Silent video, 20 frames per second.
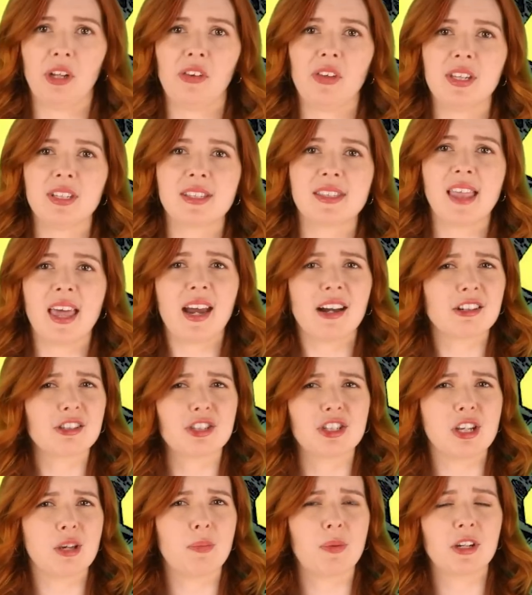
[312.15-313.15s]
at least there
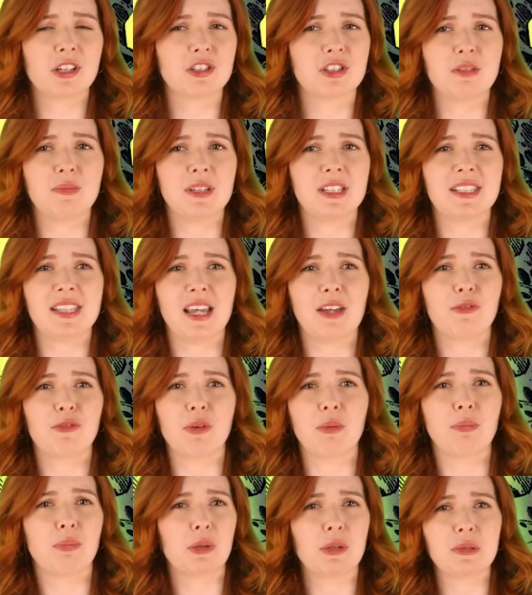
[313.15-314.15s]
she appears to be safe
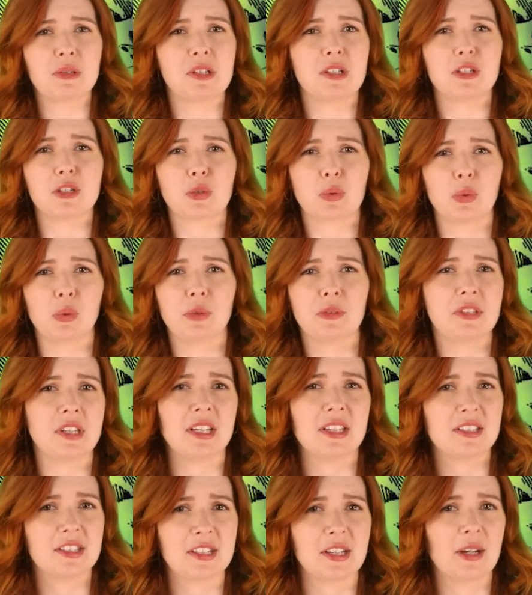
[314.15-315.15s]
from Bruce and his
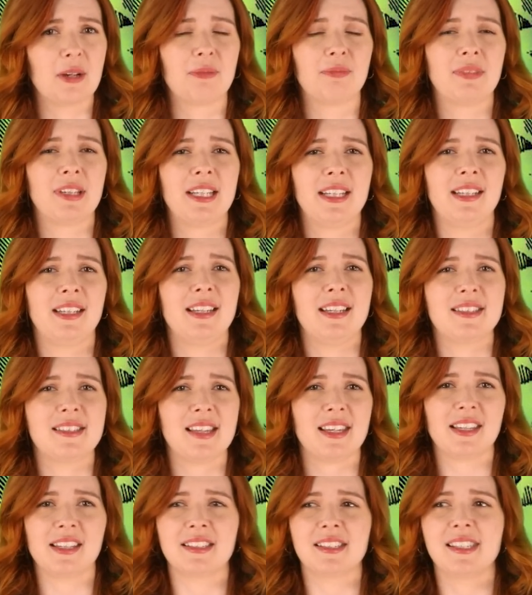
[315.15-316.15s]
cruelty, so it's
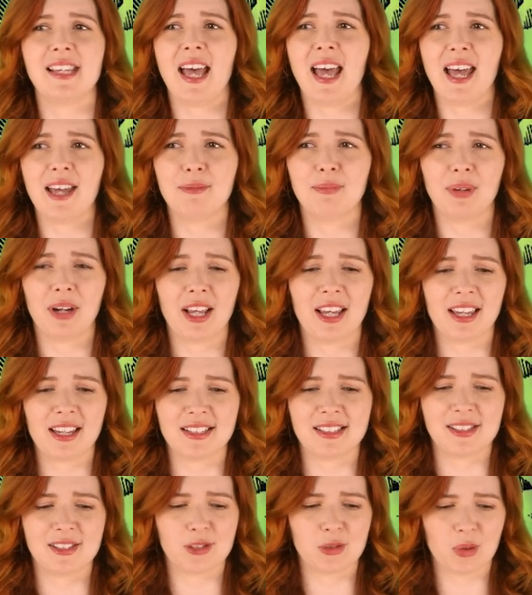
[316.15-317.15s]
like a sad but I
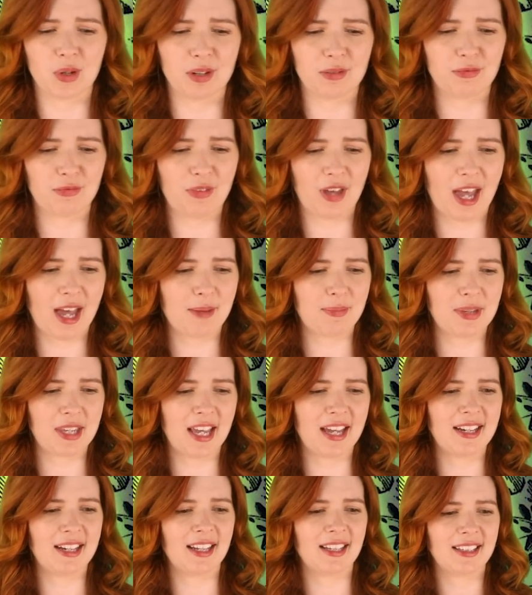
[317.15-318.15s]
guess sort of happy
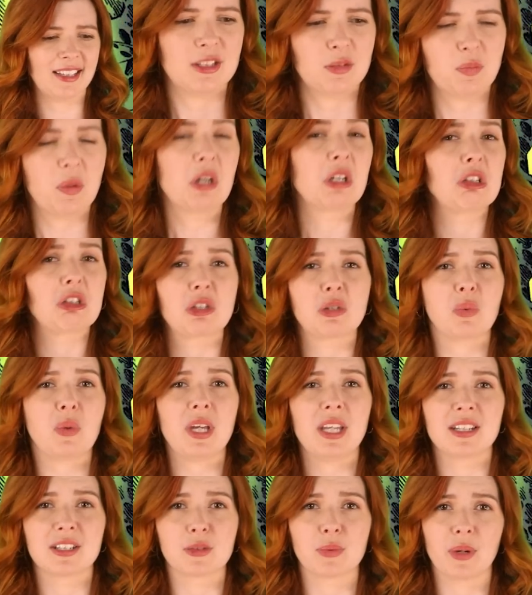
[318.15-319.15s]
ending. It's
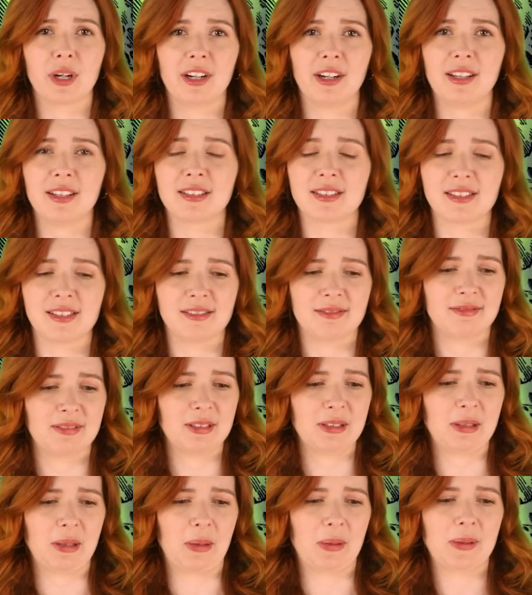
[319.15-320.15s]
bittersweet is what it is.
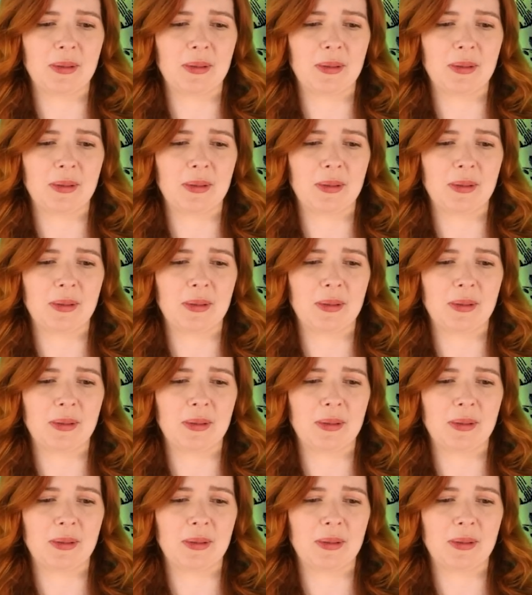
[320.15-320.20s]
Ugh.